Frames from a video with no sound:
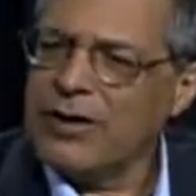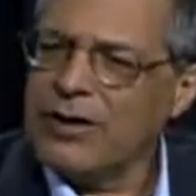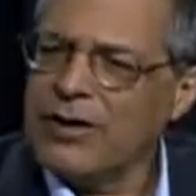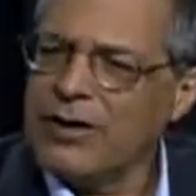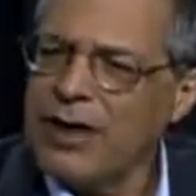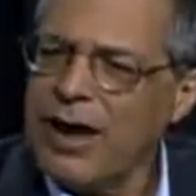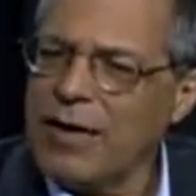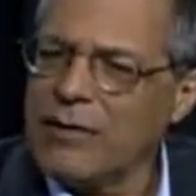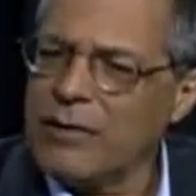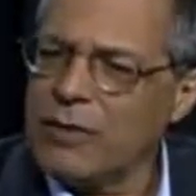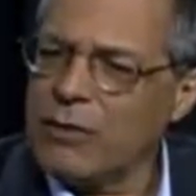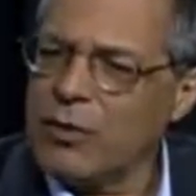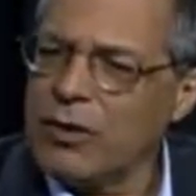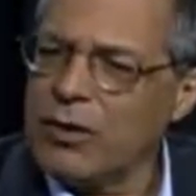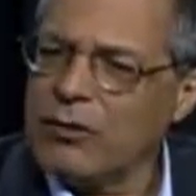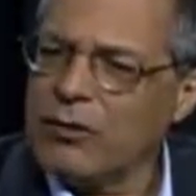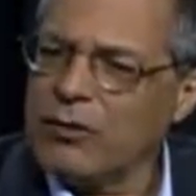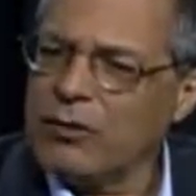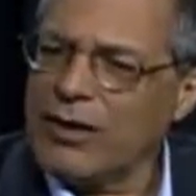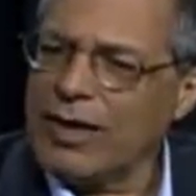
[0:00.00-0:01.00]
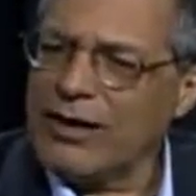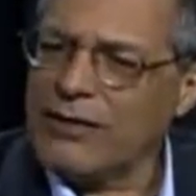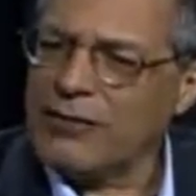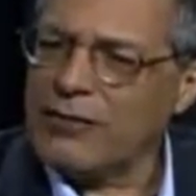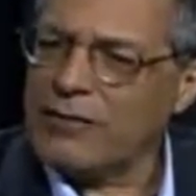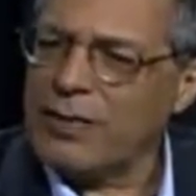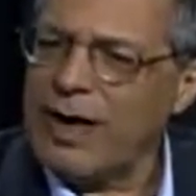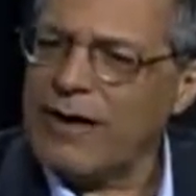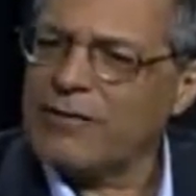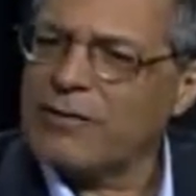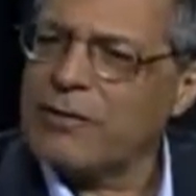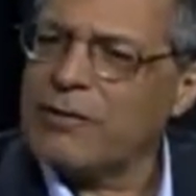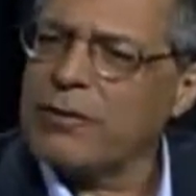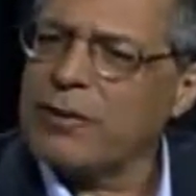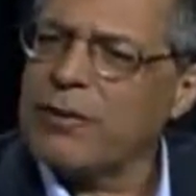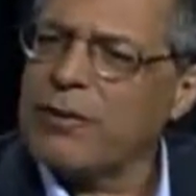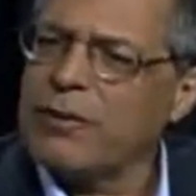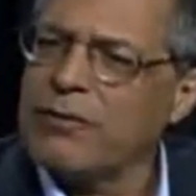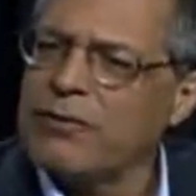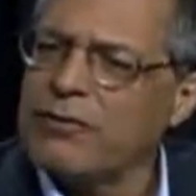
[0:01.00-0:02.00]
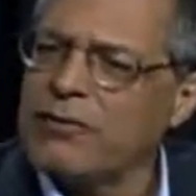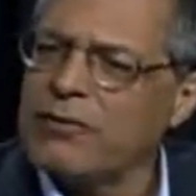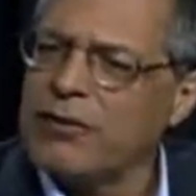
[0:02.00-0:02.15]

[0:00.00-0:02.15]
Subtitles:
There have been one or two cases from Africa, but we've